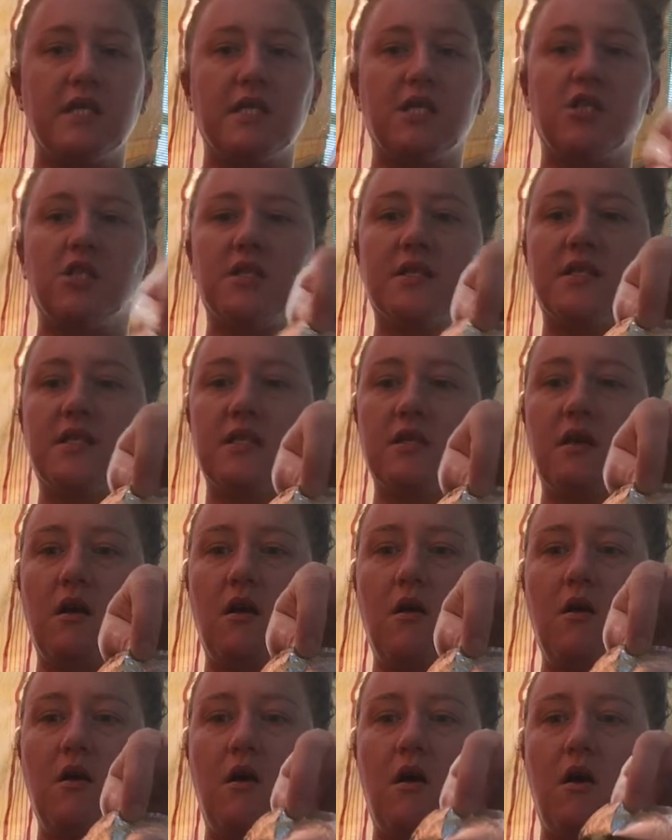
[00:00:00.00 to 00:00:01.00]
It just,
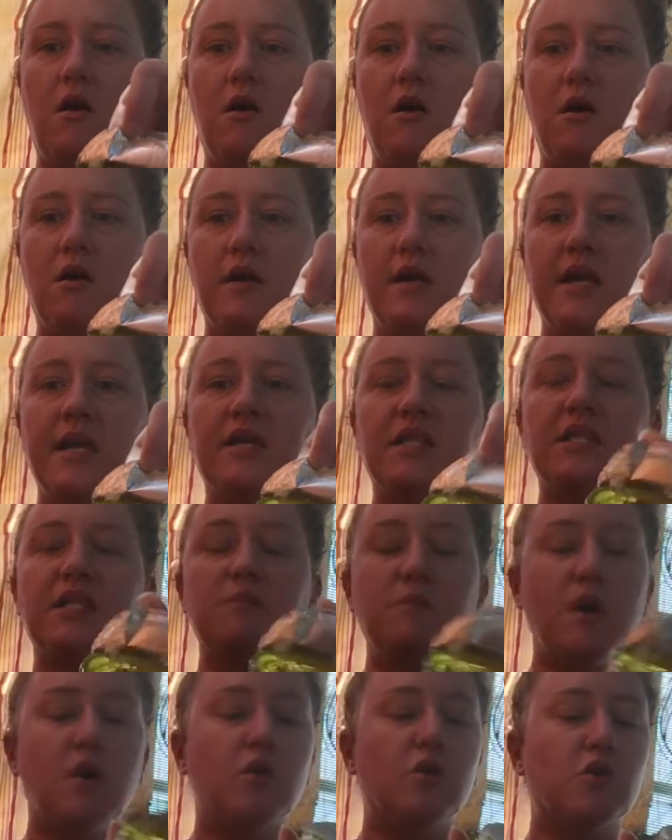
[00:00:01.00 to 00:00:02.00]
oh, it
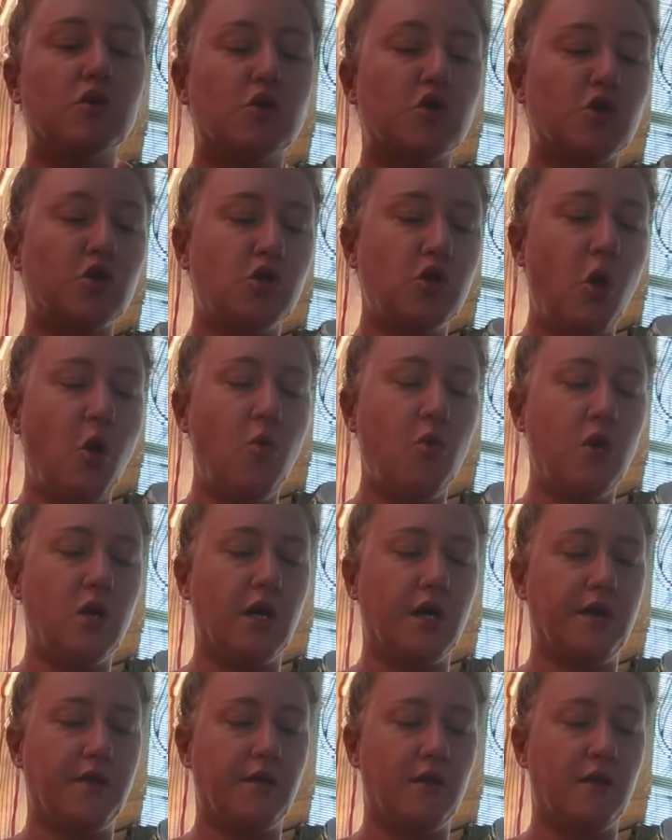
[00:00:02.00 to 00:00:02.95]
smells so good.